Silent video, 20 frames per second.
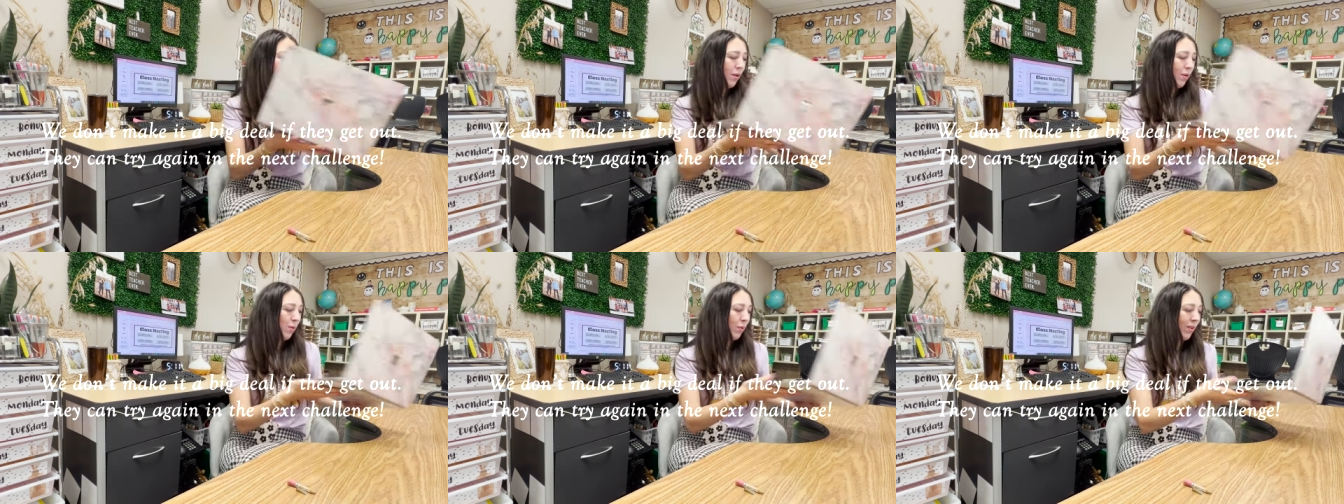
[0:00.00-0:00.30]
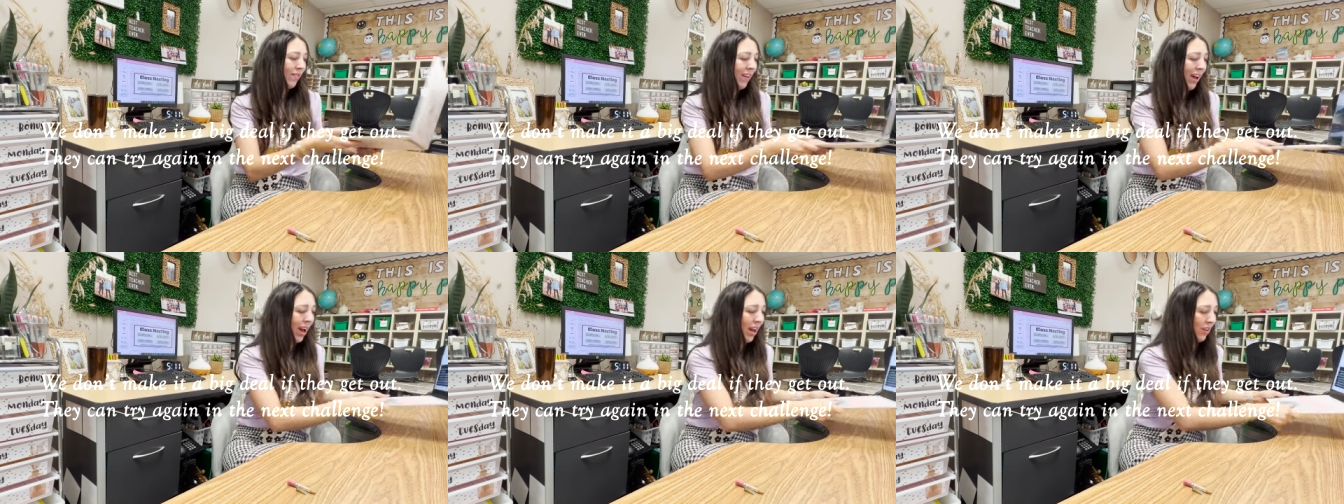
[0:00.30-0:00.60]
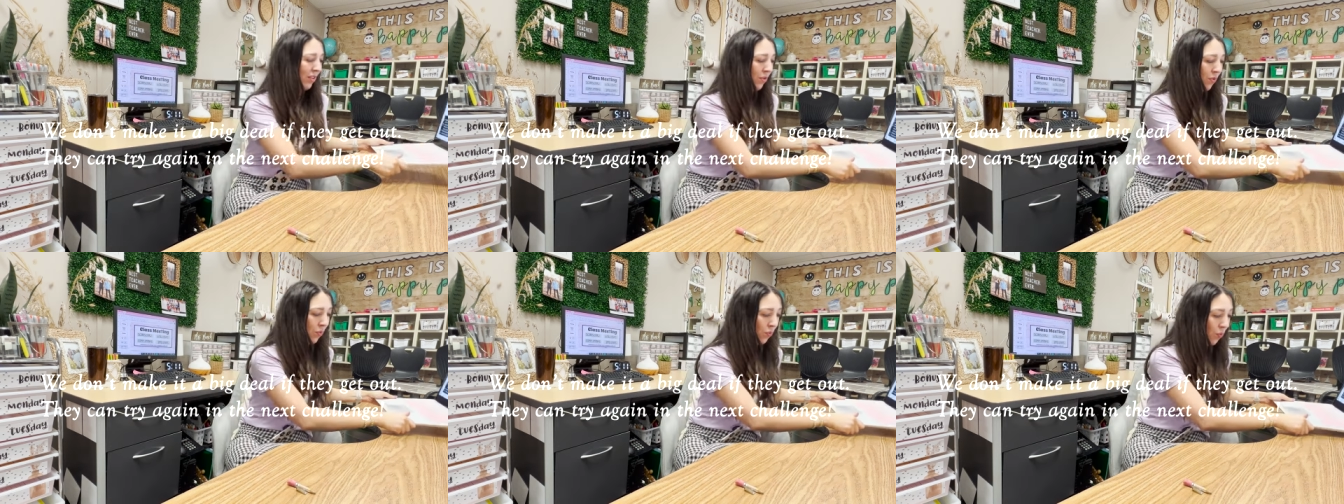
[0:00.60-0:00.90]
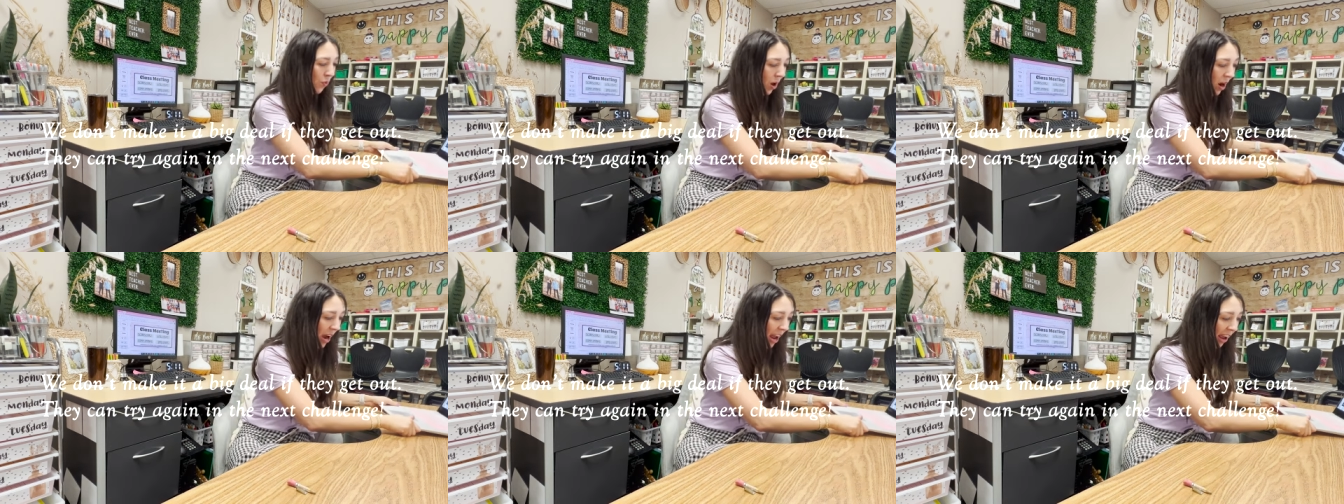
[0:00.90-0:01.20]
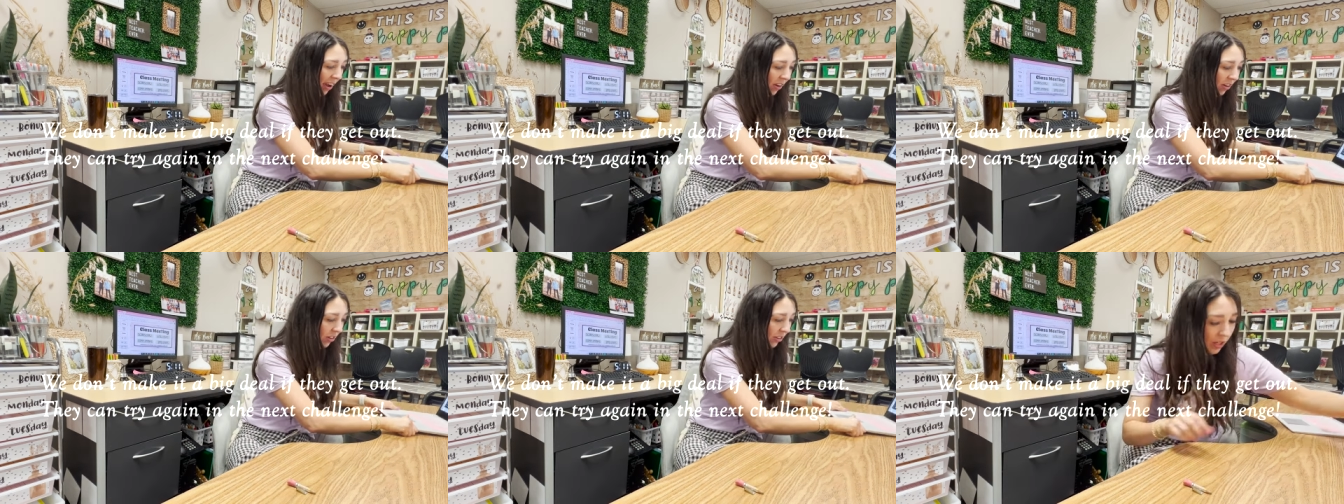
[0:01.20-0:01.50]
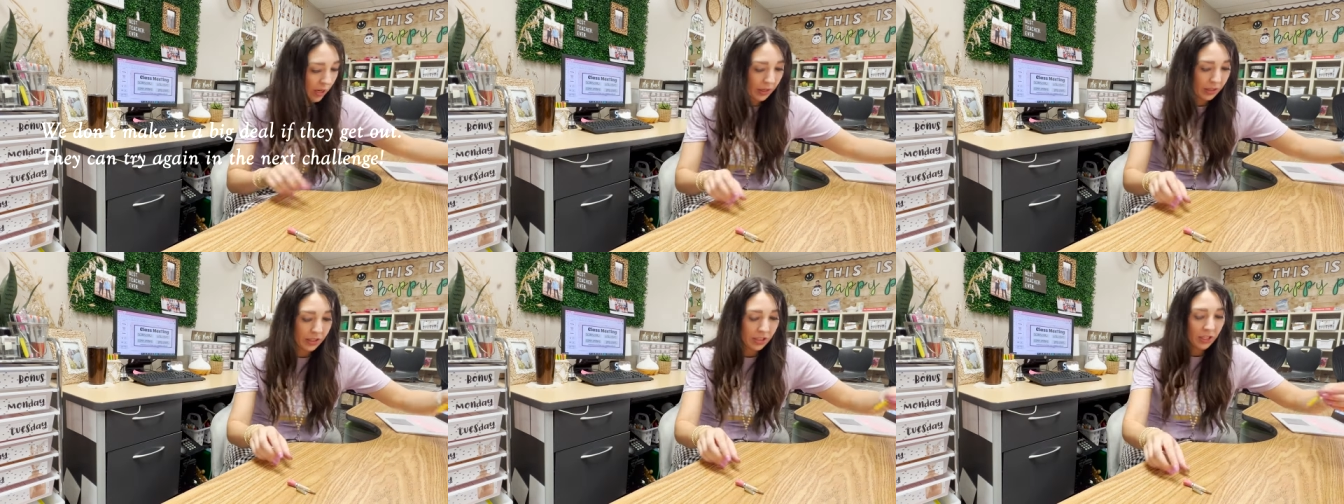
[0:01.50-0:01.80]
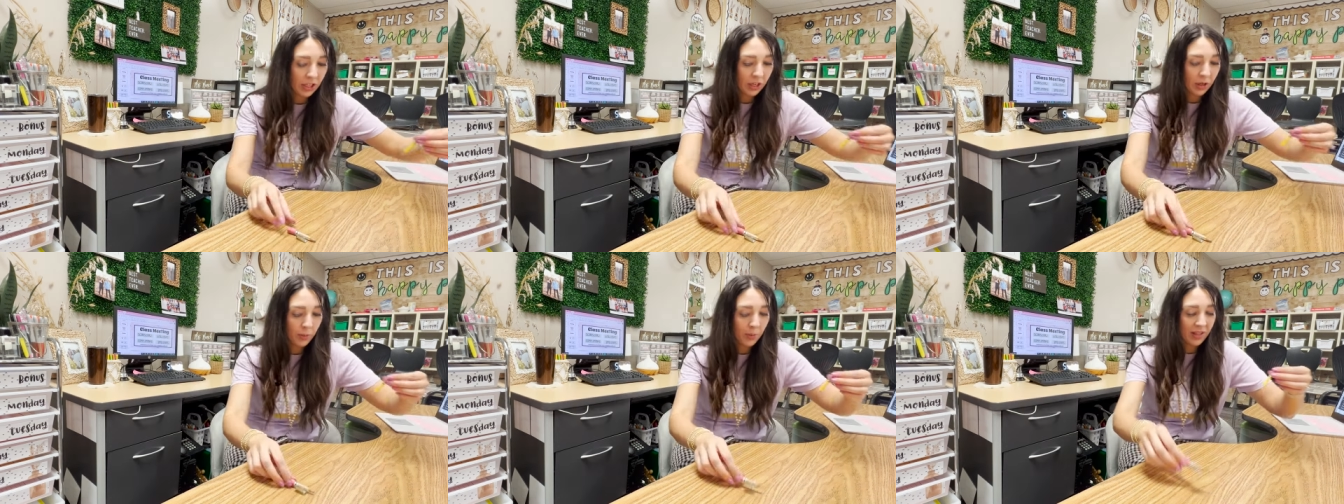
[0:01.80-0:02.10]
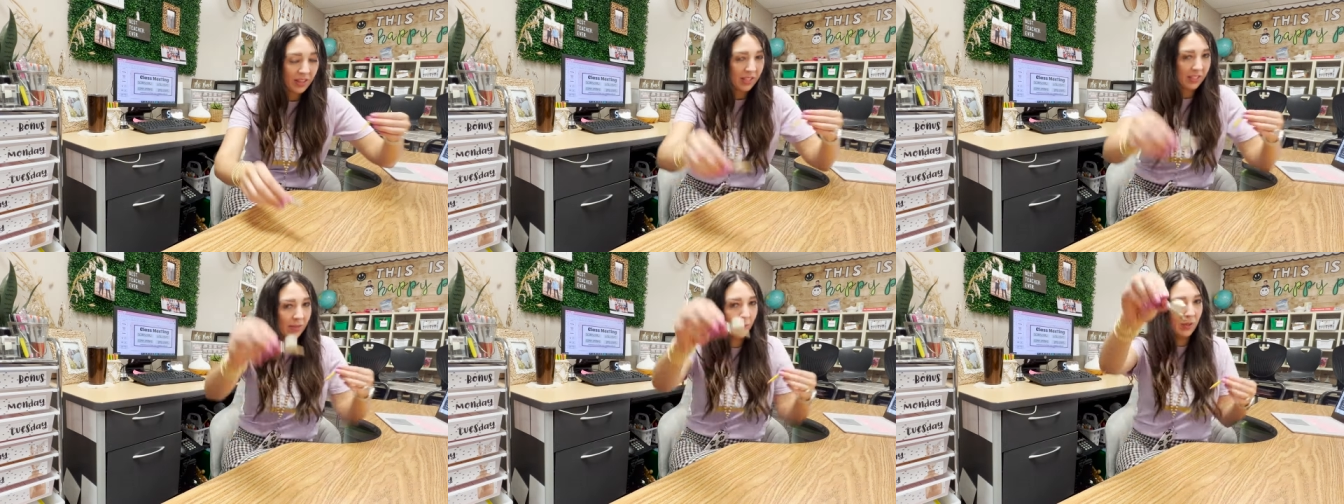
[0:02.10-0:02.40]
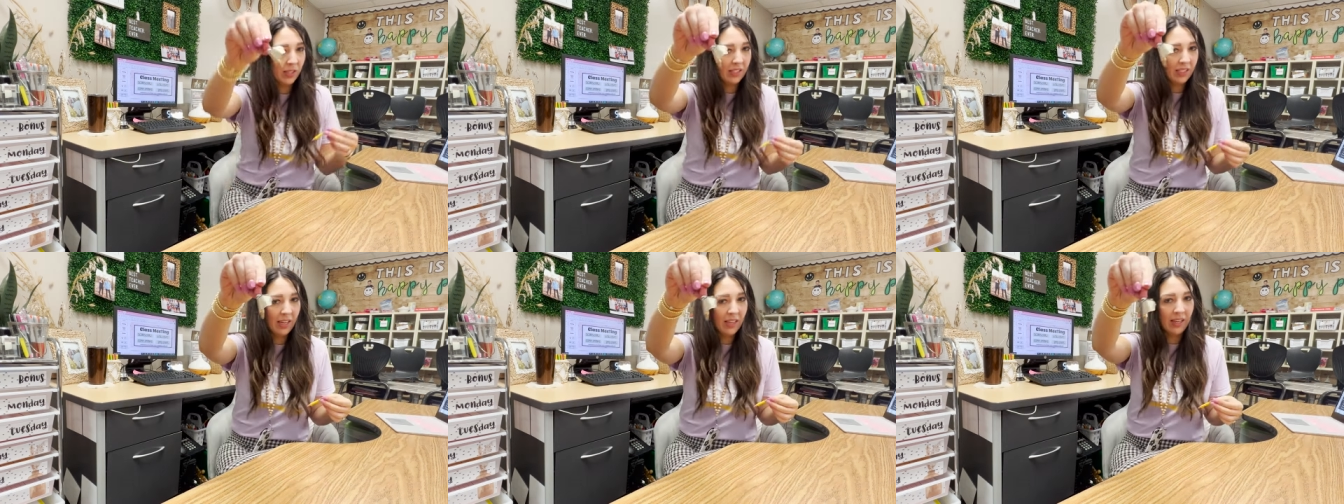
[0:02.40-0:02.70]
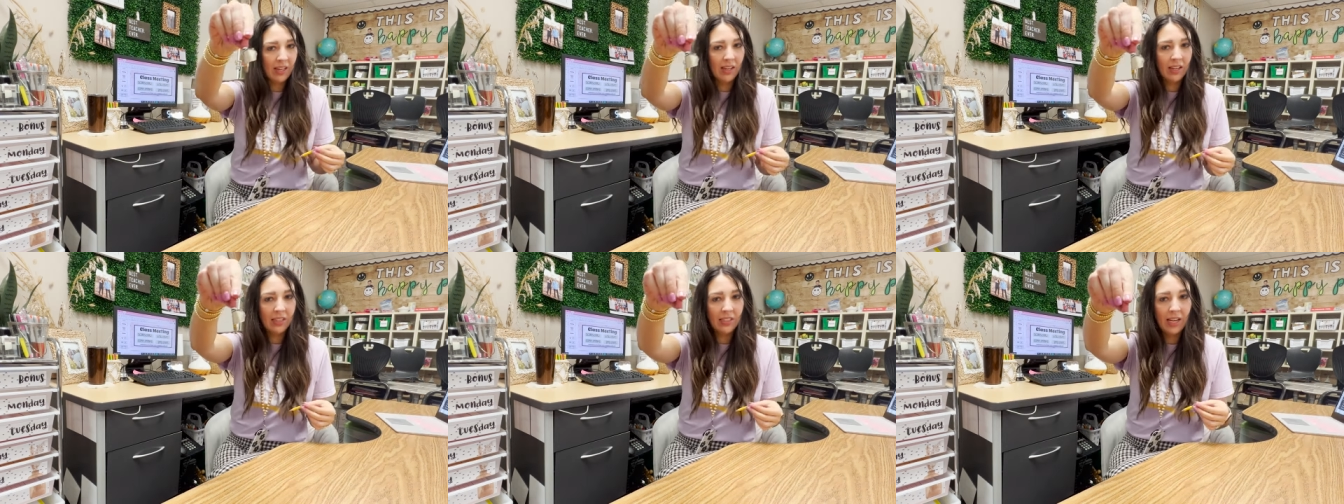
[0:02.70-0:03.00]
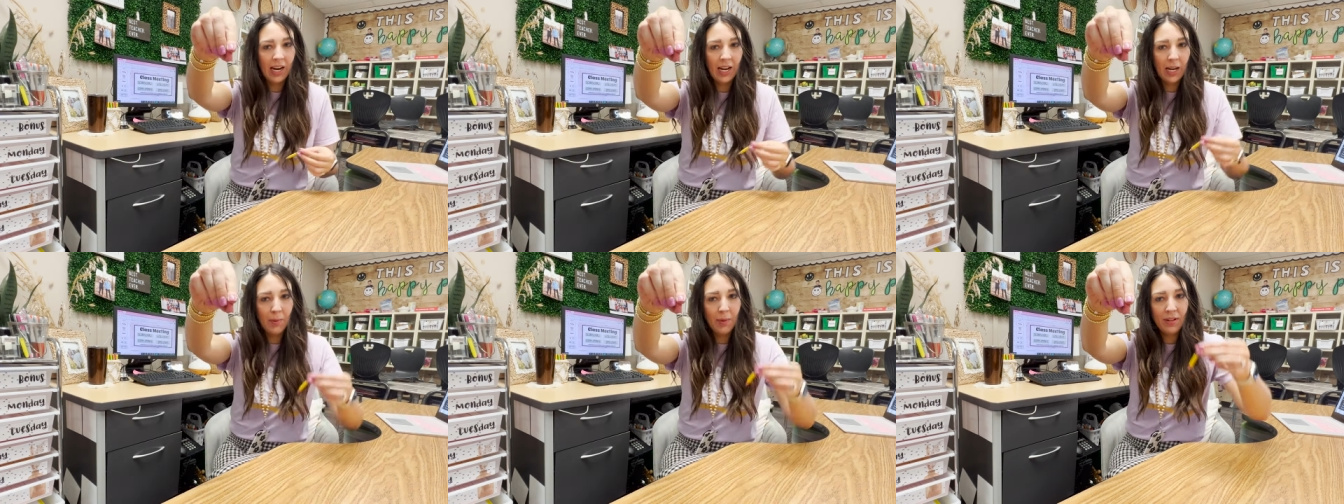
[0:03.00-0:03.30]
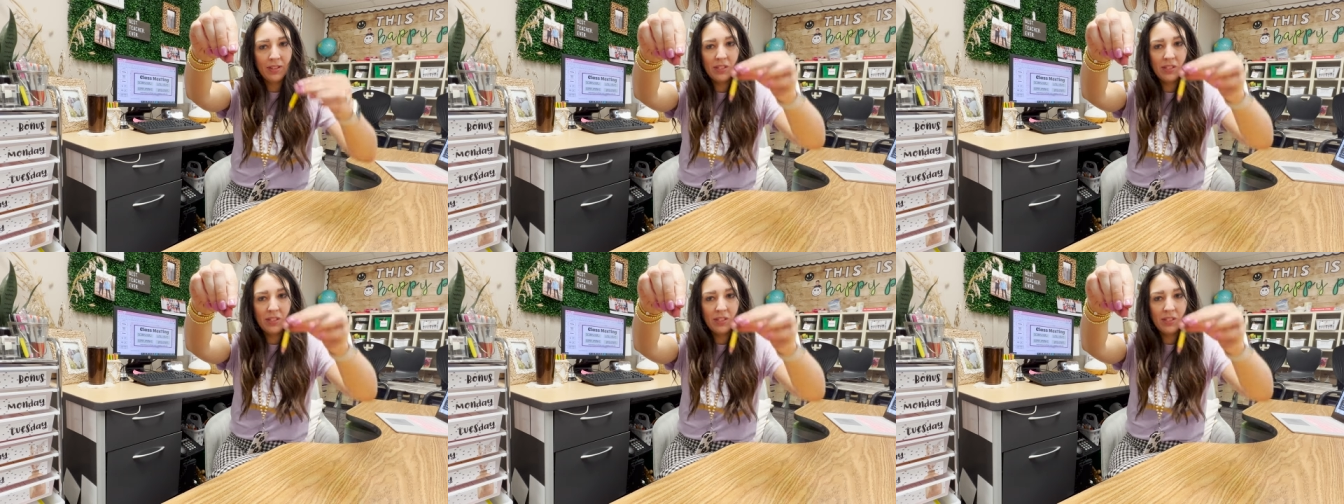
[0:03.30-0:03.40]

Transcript: we've had in a while. There are two, but this one's I think a tiny bit